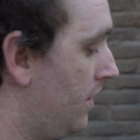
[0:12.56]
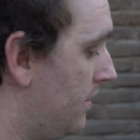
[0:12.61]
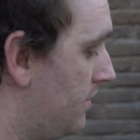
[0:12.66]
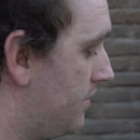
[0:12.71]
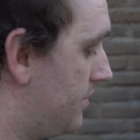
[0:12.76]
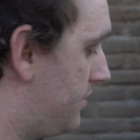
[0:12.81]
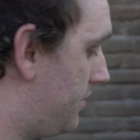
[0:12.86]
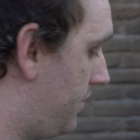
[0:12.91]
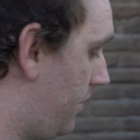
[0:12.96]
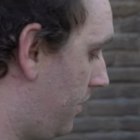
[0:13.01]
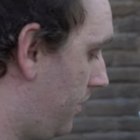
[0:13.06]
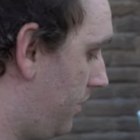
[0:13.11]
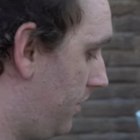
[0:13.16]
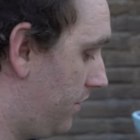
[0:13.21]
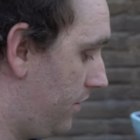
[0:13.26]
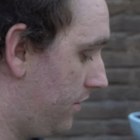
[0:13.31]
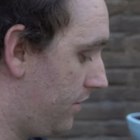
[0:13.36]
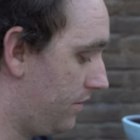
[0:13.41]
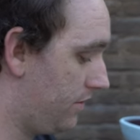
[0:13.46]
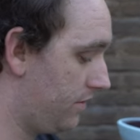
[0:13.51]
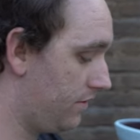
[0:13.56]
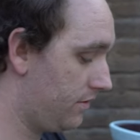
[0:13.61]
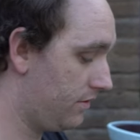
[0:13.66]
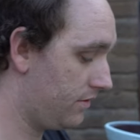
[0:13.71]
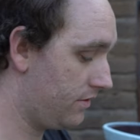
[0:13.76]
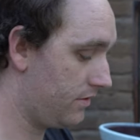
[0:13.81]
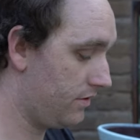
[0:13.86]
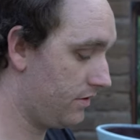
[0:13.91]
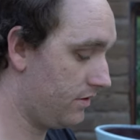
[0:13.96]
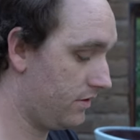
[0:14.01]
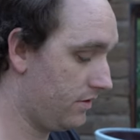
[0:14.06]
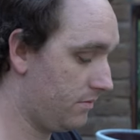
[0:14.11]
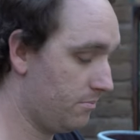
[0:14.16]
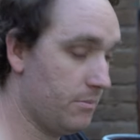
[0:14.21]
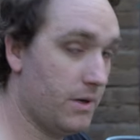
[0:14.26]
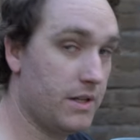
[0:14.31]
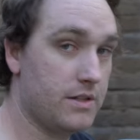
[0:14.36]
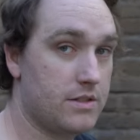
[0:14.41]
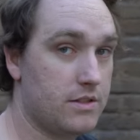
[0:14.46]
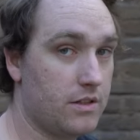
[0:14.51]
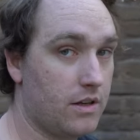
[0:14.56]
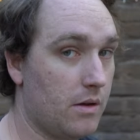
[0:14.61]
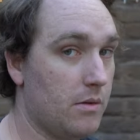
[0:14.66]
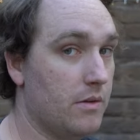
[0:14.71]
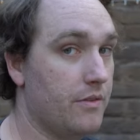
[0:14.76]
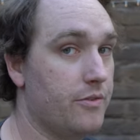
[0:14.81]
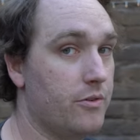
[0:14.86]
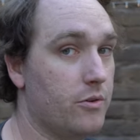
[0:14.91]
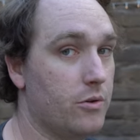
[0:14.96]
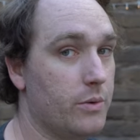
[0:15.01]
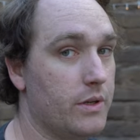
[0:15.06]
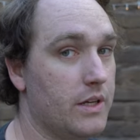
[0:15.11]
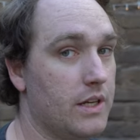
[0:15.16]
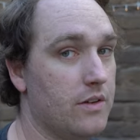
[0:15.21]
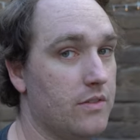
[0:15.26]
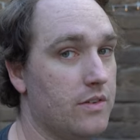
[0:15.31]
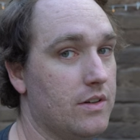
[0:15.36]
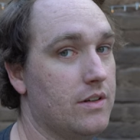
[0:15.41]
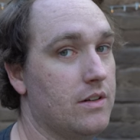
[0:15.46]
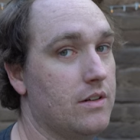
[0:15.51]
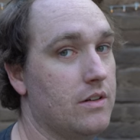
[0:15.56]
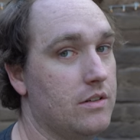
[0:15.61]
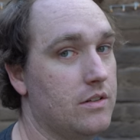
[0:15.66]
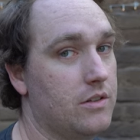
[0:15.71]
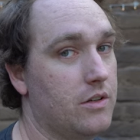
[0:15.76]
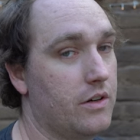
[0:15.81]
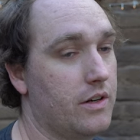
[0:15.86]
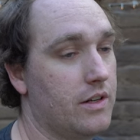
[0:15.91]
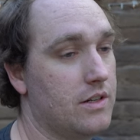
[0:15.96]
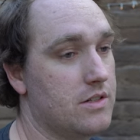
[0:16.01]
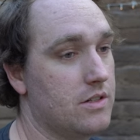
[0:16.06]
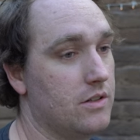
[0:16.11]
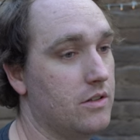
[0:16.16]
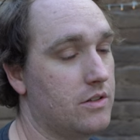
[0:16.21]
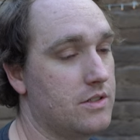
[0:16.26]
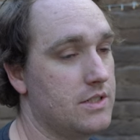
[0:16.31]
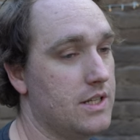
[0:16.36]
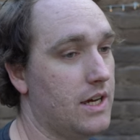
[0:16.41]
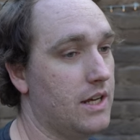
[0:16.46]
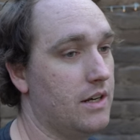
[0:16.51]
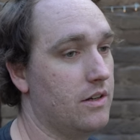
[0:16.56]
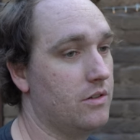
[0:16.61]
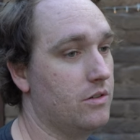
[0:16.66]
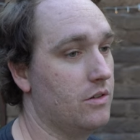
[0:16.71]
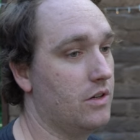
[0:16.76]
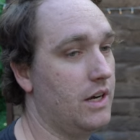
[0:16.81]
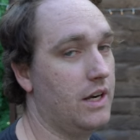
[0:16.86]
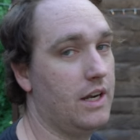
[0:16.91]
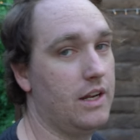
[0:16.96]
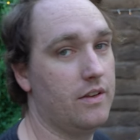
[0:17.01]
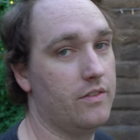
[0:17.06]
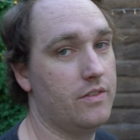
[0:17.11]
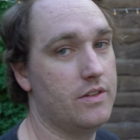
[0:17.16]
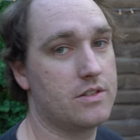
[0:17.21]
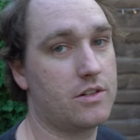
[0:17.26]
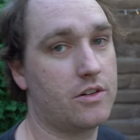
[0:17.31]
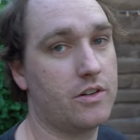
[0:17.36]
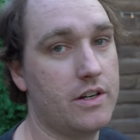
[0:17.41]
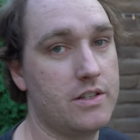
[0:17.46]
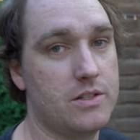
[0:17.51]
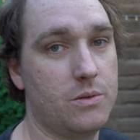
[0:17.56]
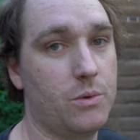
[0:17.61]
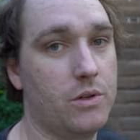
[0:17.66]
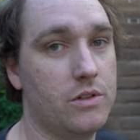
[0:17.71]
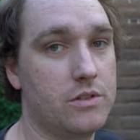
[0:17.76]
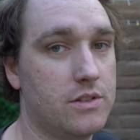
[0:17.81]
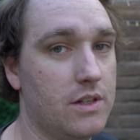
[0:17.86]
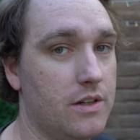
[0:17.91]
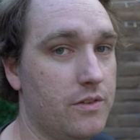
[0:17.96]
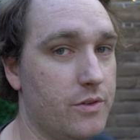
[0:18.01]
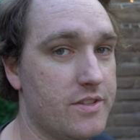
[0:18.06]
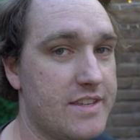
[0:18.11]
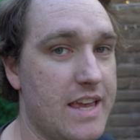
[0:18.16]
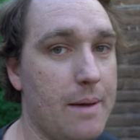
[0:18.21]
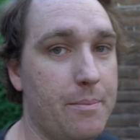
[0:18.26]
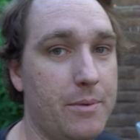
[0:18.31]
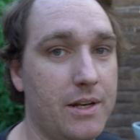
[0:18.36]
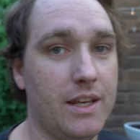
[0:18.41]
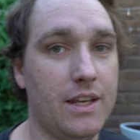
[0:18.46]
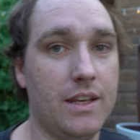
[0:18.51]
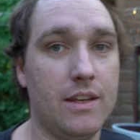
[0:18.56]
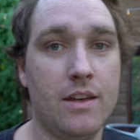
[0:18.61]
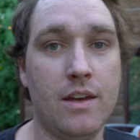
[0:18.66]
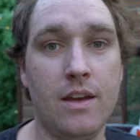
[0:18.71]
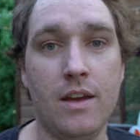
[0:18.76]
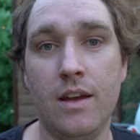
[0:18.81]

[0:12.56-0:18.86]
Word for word: So months ago, before we even got into lockdown or any of this crazy world stuff was happening,